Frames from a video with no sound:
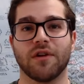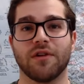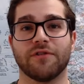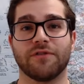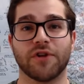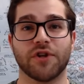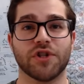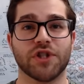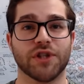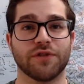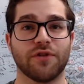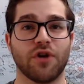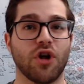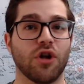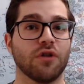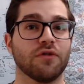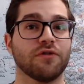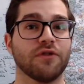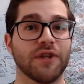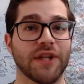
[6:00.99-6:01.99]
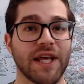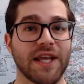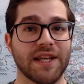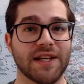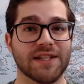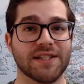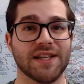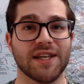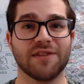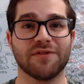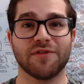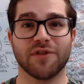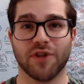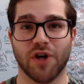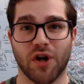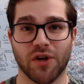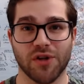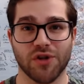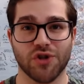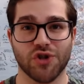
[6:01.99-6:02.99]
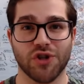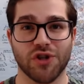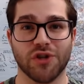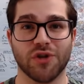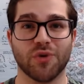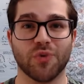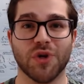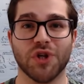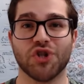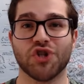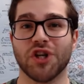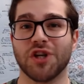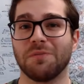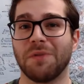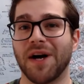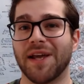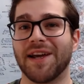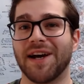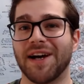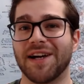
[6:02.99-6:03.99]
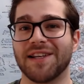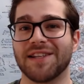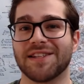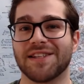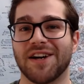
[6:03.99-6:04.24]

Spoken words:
First of all, phonetics and phonology, which in my eyes